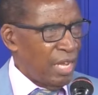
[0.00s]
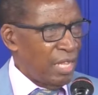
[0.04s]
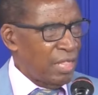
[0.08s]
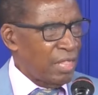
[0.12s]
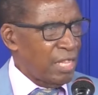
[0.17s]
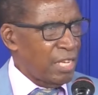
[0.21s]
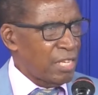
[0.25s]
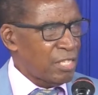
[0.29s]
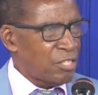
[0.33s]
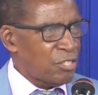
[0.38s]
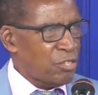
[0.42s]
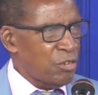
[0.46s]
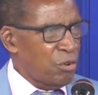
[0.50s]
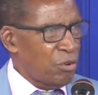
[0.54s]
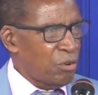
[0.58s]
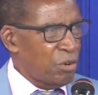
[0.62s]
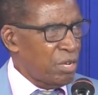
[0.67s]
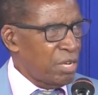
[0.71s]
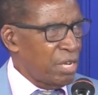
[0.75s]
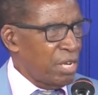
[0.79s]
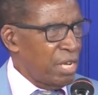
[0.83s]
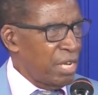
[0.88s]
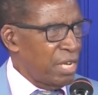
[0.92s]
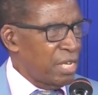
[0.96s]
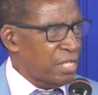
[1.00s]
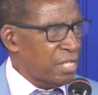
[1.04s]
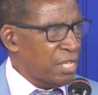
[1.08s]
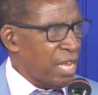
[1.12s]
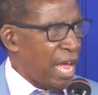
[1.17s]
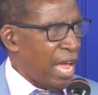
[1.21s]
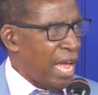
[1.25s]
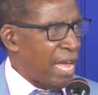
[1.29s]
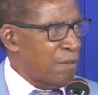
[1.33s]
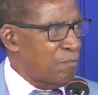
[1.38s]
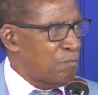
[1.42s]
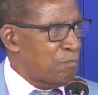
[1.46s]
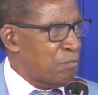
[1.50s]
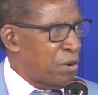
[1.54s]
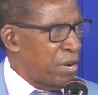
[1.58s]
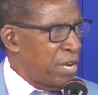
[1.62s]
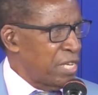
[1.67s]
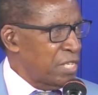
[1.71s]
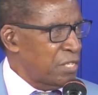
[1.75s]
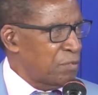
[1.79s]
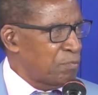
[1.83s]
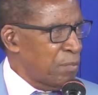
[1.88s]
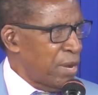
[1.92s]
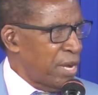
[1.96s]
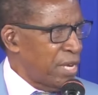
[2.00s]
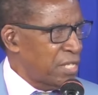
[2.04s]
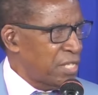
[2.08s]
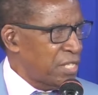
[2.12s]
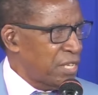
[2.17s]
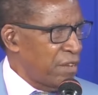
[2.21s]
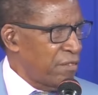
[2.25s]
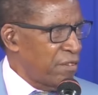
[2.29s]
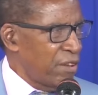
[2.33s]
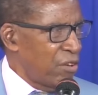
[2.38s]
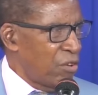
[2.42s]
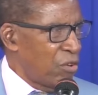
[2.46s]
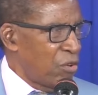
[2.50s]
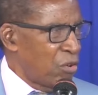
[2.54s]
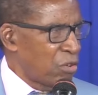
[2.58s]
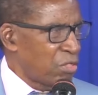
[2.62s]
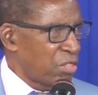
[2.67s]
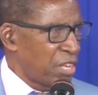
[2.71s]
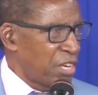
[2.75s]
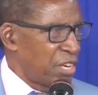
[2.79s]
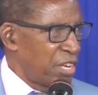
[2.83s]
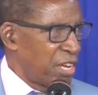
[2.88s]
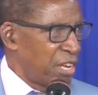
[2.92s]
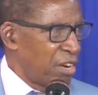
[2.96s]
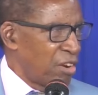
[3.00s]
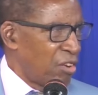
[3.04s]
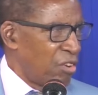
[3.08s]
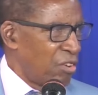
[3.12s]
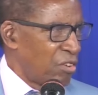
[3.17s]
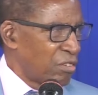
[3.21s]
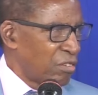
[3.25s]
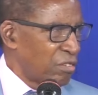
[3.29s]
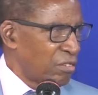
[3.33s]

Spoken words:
And the story is I praise my Savior all the day long.